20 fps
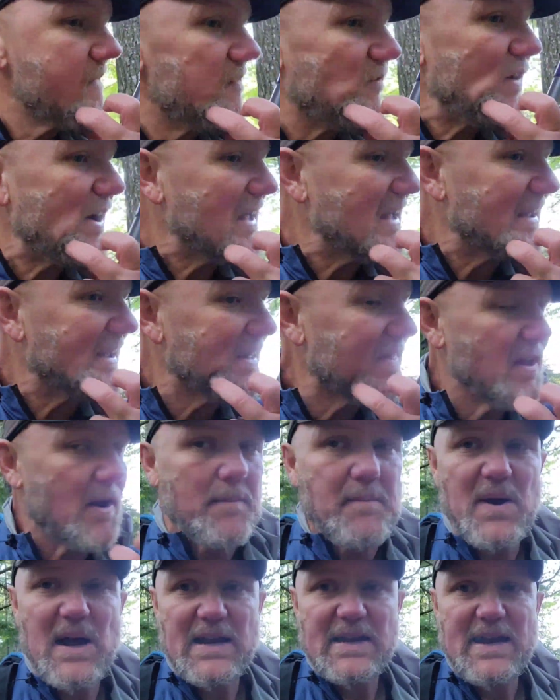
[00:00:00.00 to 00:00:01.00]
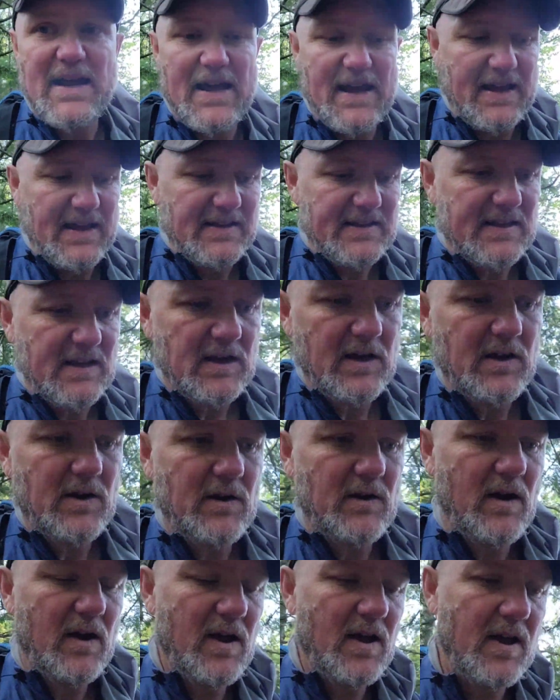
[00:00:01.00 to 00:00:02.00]
if I can get there Monday.
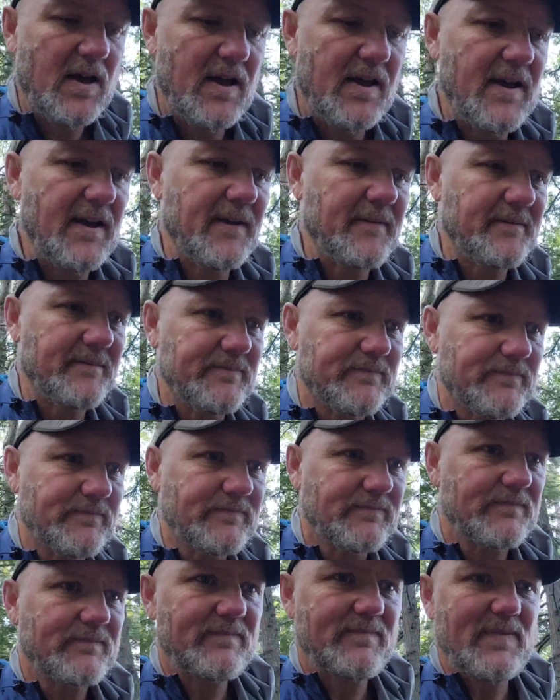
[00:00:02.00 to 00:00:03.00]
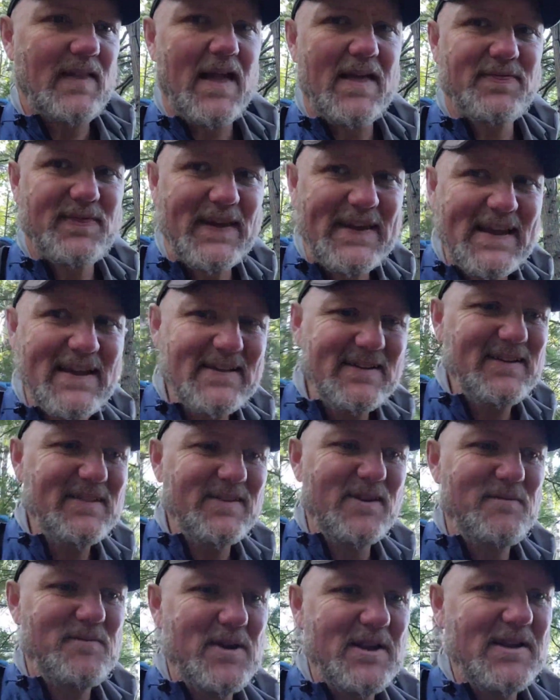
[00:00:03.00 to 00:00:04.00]
So I think I can
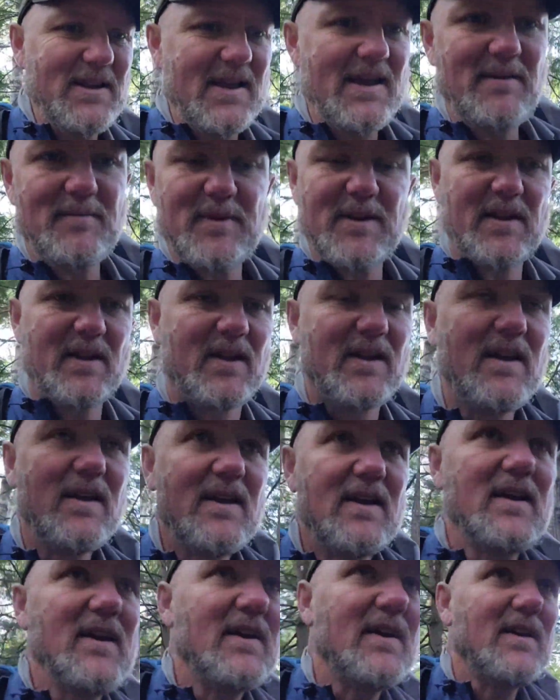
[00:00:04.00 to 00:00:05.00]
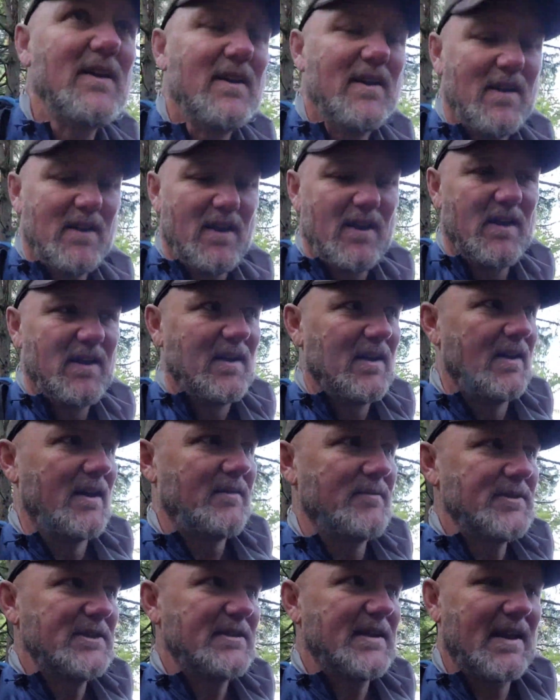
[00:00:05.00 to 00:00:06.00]
get there Monday, but
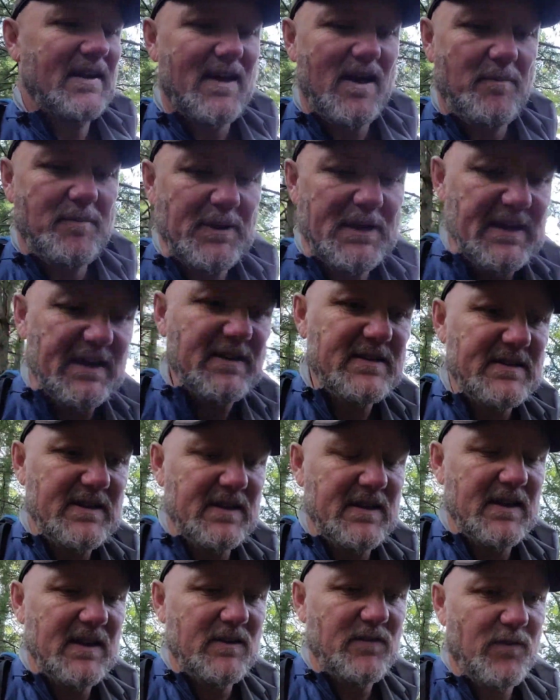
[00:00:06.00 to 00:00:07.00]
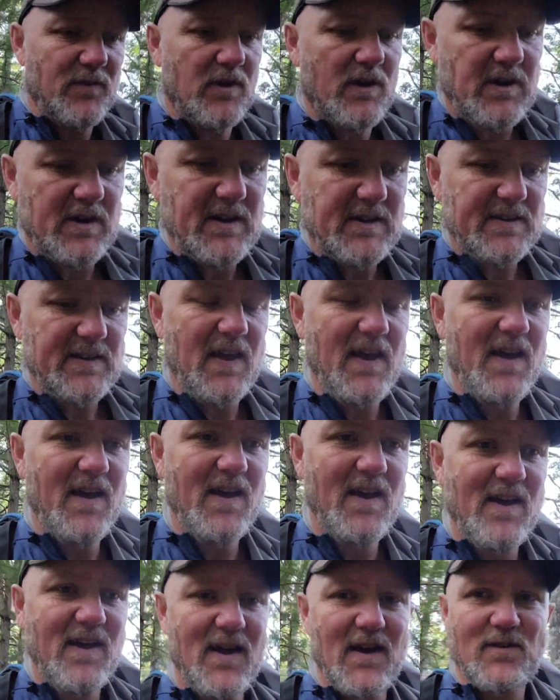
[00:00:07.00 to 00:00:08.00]
I'm just kind of up against it as far as
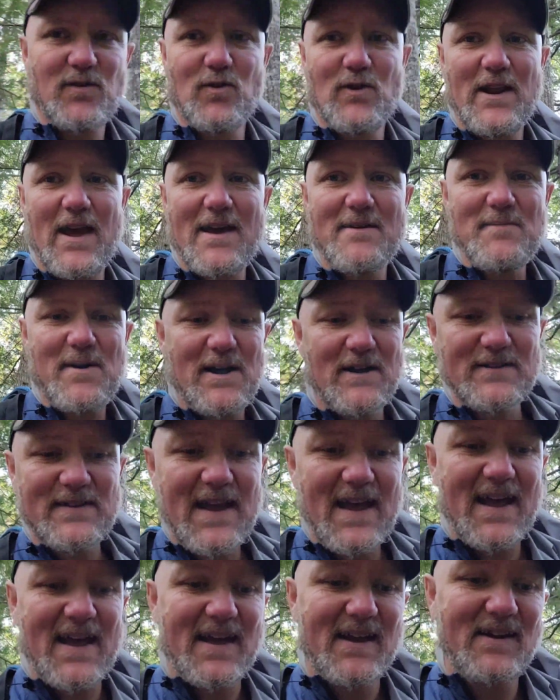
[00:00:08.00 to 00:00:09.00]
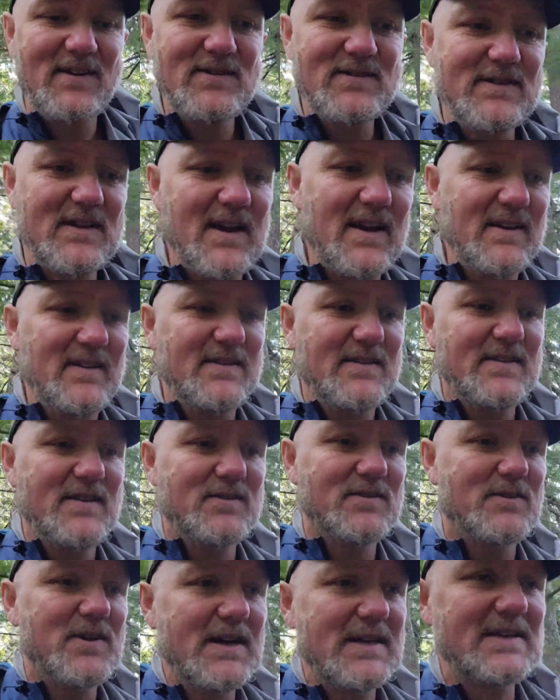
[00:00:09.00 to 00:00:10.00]
a 28-mile day. Here's kind of the
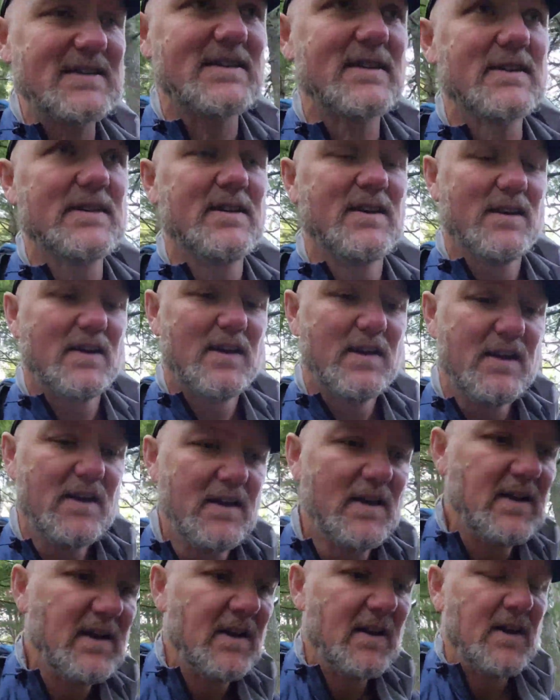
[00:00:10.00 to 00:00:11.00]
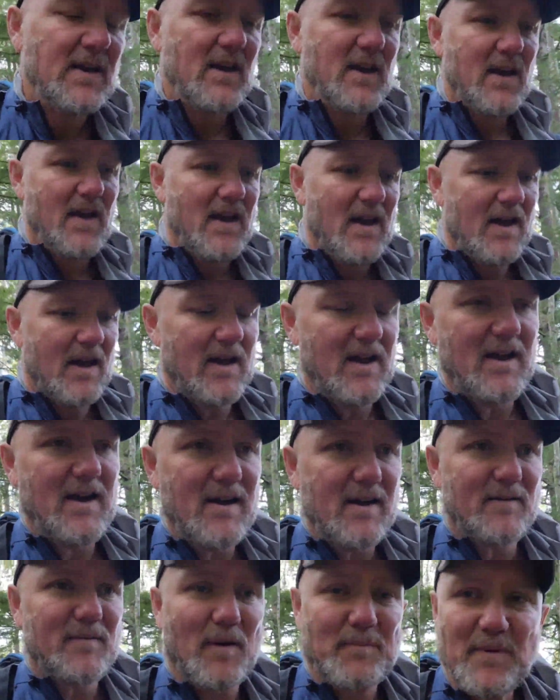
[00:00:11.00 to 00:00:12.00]
situation.
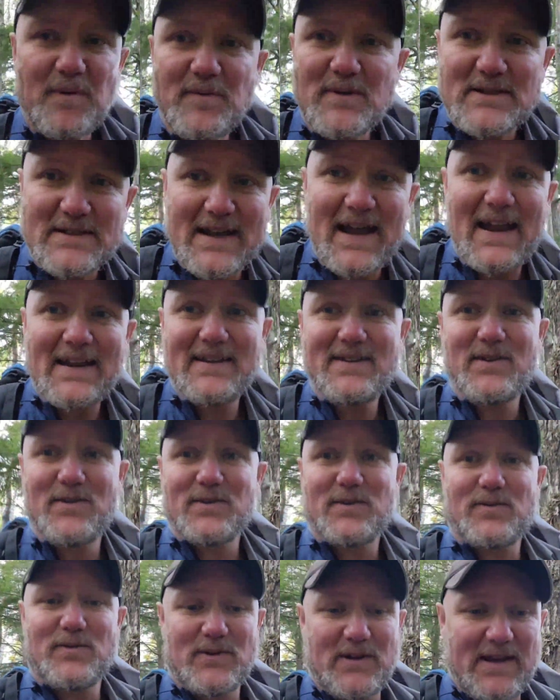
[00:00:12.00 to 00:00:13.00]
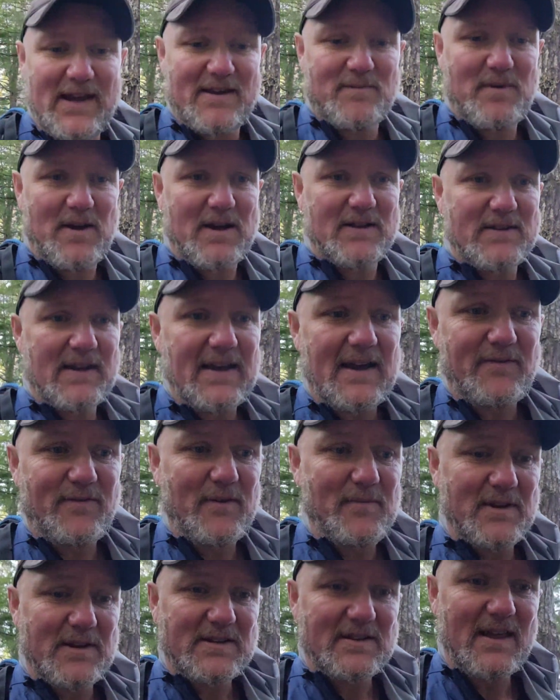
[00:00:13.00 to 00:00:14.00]
I pretty much got to do a 28-mile day if
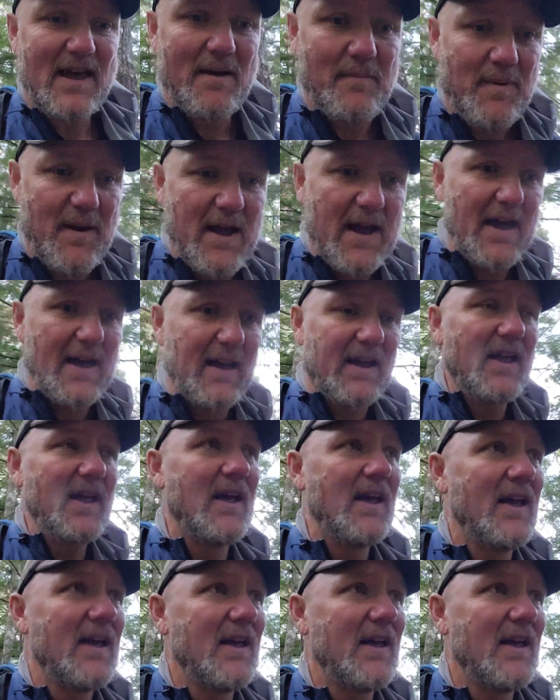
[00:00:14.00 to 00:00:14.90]
I'm going to slack pack,